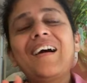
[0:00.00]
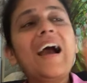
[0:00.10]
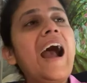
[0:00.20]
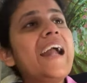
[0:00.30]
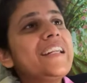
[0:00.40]

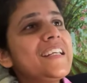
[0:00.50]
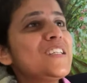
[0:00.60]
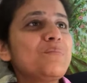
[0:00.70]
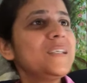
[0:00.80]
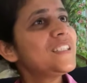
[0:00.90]
itis
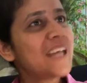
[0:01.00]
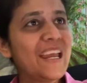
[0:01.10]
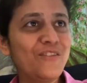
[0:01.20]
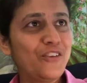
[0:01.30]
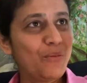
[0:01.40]
means
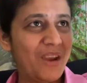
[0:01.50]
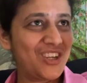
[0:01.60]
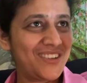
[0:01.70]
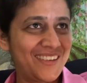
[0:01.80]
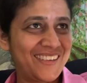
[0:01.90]

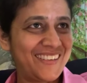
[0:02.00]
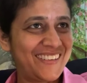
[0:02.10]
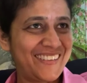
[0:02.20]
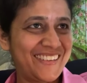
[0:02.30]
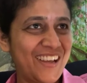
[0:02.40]
inflammation.
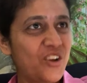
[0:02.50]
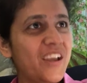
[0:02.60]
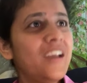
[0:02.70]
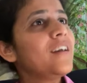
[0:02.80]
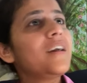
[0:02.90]

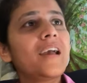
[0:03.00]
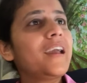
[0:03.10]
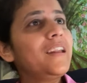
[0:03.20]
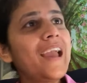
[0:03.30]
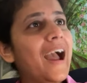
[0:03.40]
Okay,
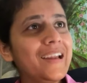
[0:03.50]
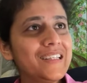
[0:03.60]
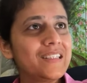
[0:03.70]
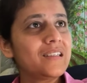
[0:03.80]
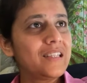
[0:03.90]
any
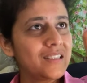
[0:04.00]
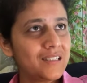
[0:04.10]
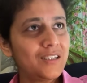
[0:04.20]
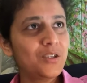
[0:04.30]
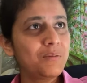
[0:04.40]
itis, this
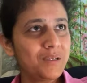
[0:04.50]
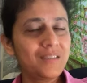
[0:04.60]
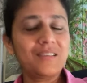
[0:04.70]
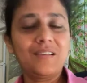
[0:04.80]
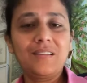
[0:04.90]
synonym,
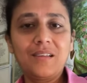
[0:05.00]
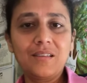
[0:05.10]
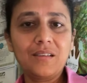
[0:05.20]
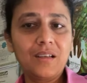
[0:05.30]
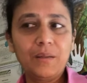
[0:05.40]
this
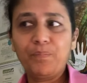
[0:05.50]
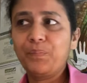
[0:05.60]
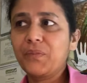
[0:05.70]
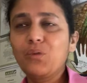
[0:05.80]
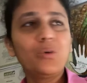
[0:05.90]

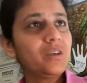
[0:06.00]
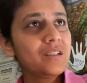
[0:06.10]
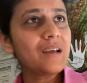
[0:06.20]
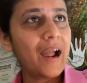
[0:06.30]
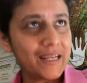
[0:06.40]
words
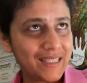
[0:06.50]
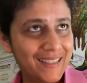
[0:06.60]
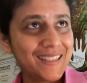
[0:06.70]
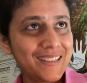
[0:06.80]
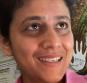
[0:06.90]

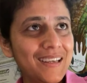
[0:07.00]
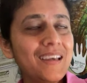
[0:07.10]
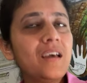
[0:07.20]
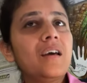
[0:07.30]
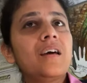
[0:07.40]
itis,
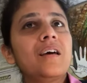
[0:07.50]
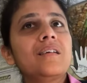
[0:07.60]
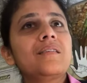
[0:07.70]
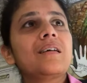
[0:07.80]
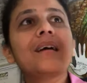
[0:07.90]

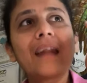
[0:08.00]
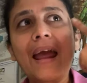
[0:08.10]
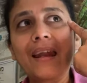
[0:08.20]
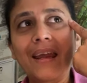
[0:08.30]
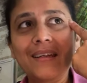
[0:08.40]

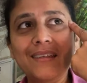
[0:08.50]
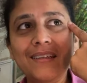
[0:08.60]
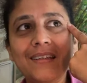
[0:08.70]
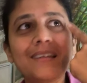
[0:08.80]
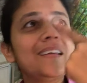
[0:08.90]

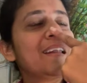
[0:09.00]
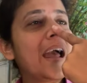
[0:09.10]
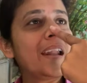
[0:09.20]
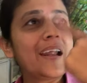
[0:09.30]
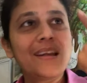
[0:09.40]
rhinitis,
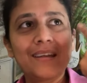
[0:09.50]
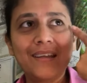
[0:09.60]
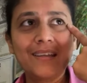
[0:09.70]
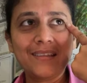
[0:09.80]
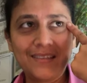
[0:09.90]

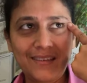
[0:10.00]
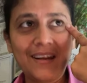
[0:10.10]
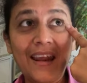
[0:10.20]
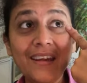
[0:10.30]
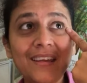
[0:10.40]

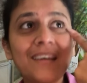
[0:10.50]
right?